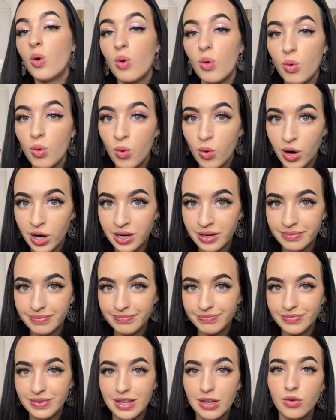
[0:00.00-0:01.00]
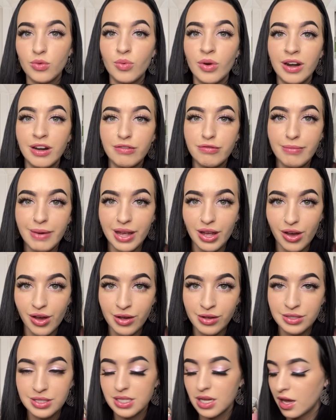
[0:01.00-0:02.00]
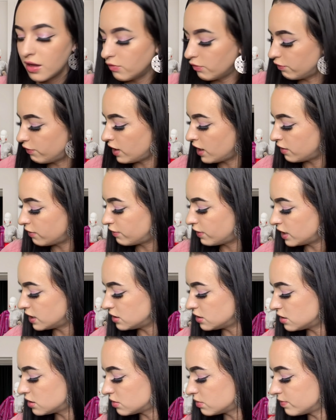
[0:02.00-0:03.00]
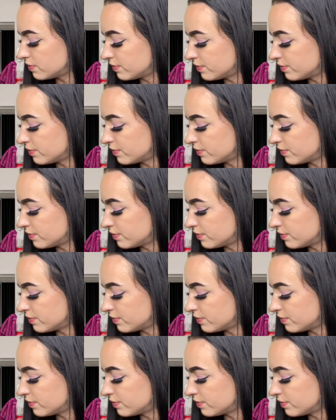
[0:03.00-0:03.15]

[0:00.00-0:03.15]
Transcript: or one of my all-time favorites,